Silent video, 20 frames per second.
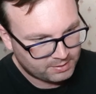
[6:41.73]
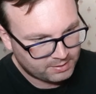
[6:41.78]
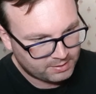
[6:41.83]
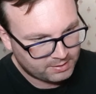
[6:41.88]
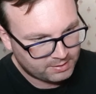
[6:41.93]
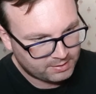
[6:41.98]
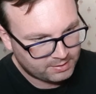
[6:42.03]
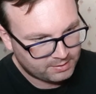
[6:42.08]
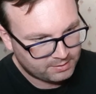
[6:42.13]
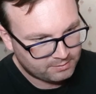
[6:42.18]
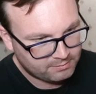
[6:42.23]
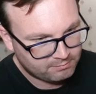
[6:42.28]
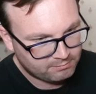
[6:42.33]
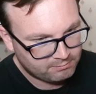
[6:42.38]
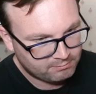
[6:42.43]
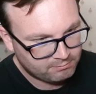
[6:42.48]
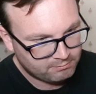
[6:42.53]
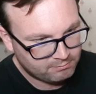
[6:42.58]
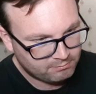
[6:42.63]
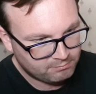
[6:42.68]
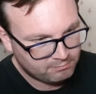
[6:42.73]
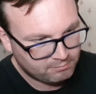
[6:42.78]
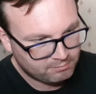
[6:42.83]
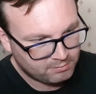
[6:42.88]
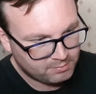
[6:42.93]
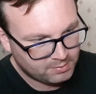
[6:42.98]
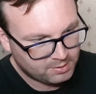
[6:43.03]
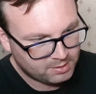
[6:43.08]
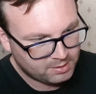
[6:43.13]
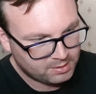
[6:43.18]
Um,
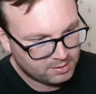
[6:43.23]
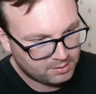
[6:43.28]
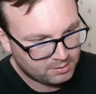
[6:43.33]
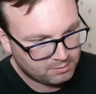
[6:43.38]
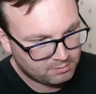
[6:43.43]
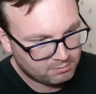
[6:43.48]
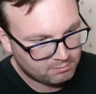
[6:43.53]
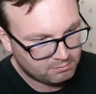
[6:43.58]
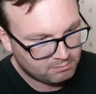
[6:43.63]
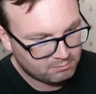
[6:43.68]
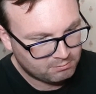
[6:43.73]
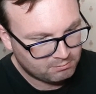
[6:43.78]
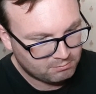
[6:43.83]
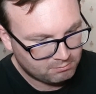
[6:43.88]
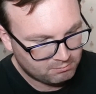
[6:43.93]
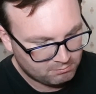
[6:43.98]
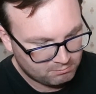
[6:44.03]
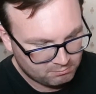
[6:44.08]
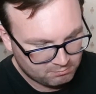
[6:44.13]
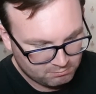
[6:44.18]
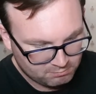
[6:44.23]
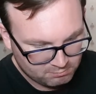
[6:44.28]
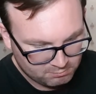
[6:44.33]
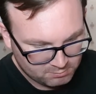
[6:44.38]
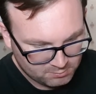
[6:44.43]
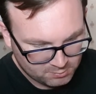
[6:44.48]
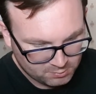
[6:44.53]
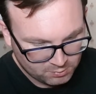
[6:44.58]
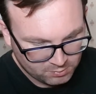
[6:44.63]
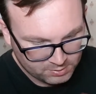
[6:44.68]
yeah.
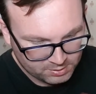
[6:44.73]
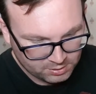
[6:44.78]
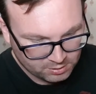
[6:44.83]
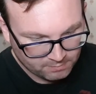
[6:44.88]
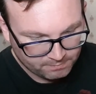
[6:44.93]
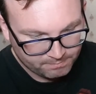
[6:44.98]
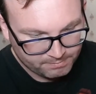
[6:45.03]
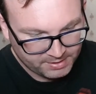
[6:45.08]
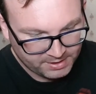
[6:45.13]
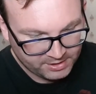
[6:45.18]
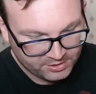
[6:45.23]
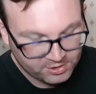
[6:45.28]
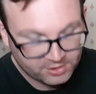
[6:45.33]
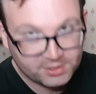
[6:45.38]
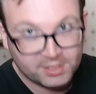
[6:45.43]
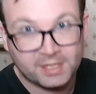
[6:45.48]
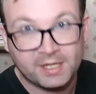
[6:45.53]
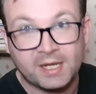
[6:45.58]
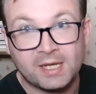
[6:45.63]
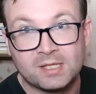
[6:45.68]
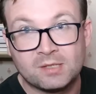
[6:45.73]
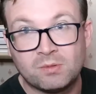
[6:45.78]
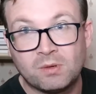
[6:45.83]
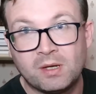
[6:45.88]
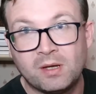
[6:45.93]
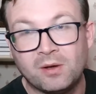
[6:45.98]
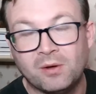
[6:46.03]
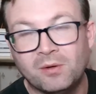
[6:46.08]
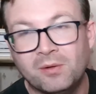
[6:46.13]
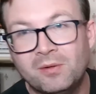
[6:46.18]
Oh, it's got pictures in it as
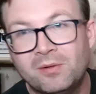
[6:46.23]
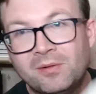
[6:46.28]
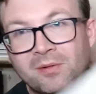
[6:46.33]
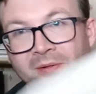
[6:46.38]
well